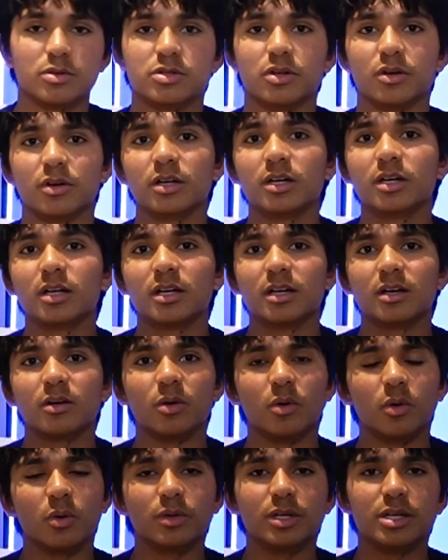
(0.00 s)
So
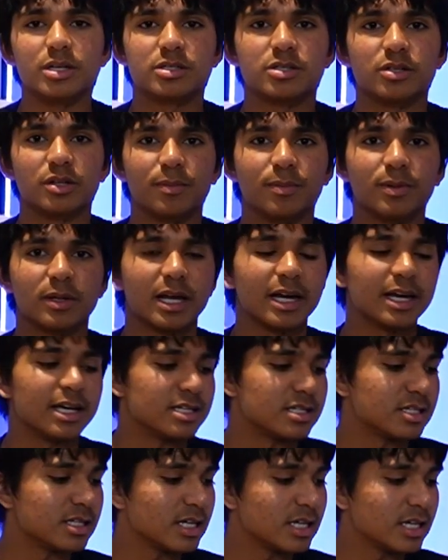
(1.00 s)
all these sort of
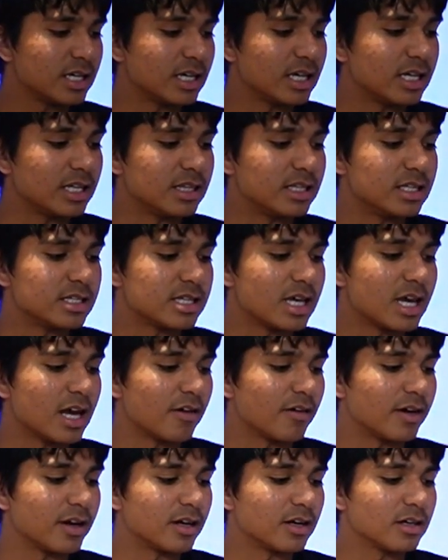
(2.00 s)
players in this
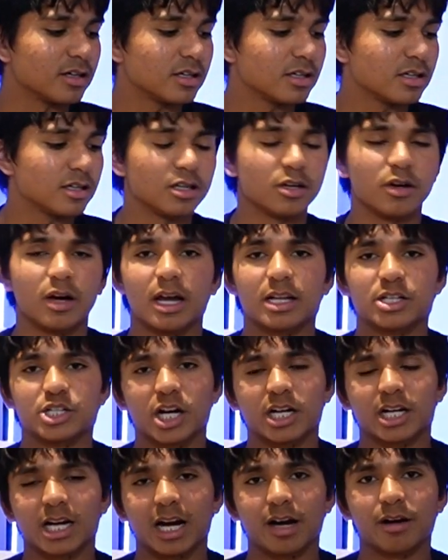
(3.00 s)
area, you've got
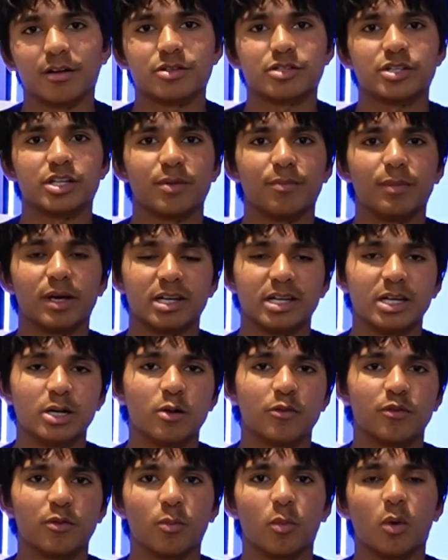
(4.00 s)
Jack Harrison and
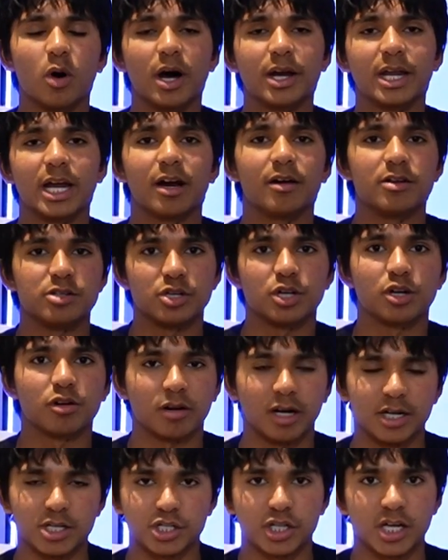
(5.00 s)
McNeil from wide areas who
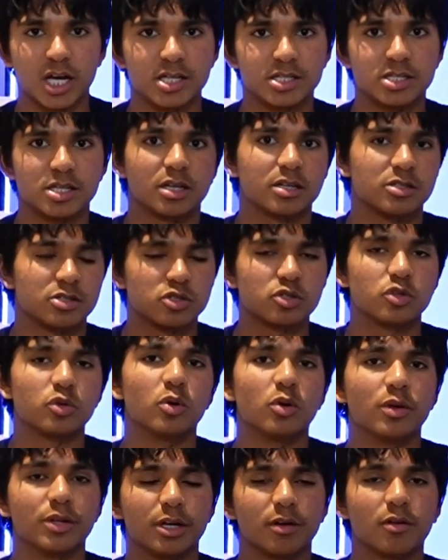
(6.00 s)
create chances and can
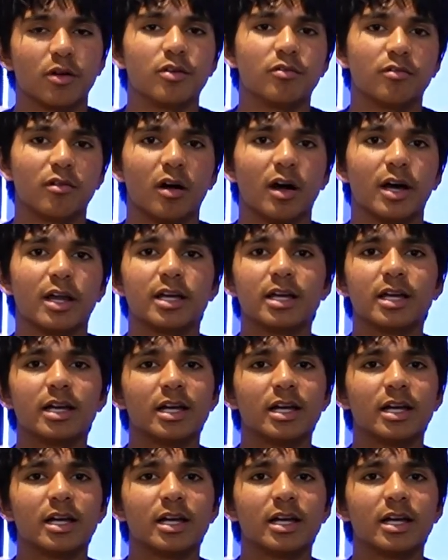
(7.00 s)
score in their own right.